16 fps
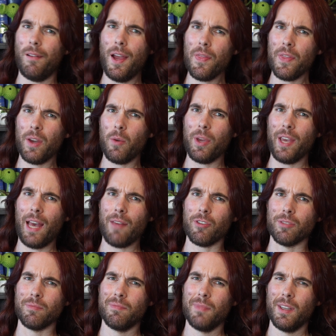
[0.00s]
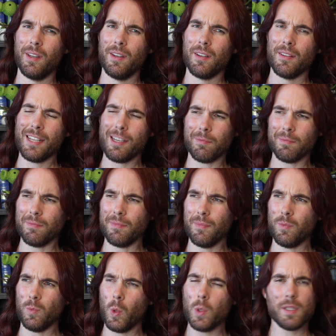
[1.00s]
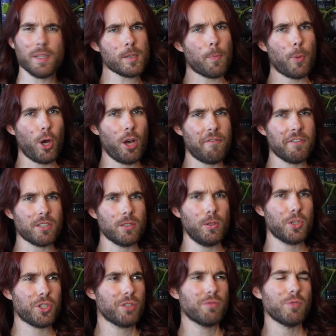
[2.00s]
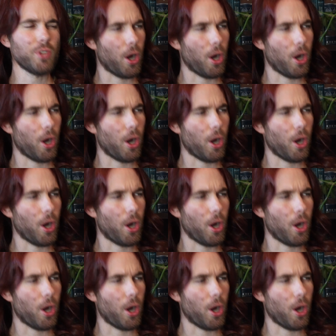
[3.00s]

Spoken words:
And there we have it. Now, was this a perfect illusion?